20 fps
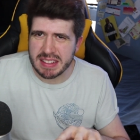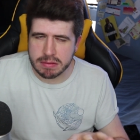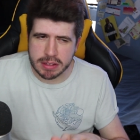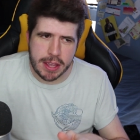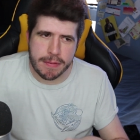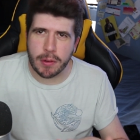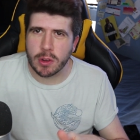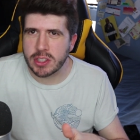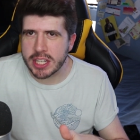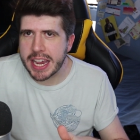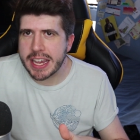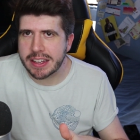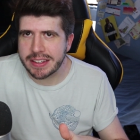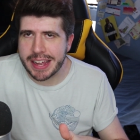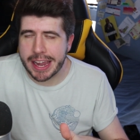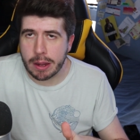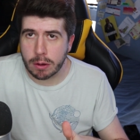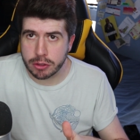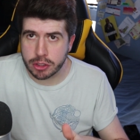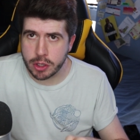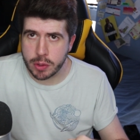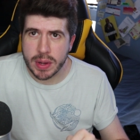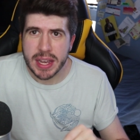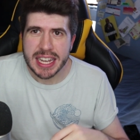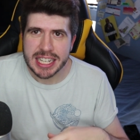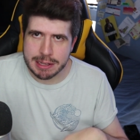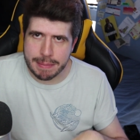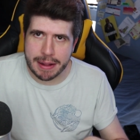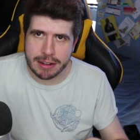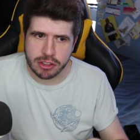Give or take a day or two,
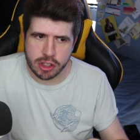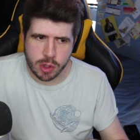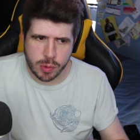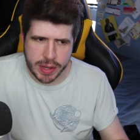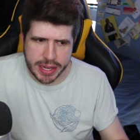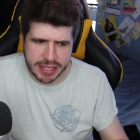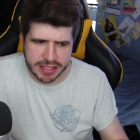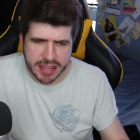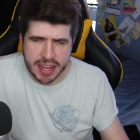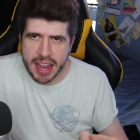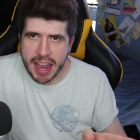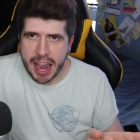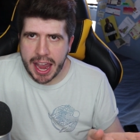it's about 2 weeks.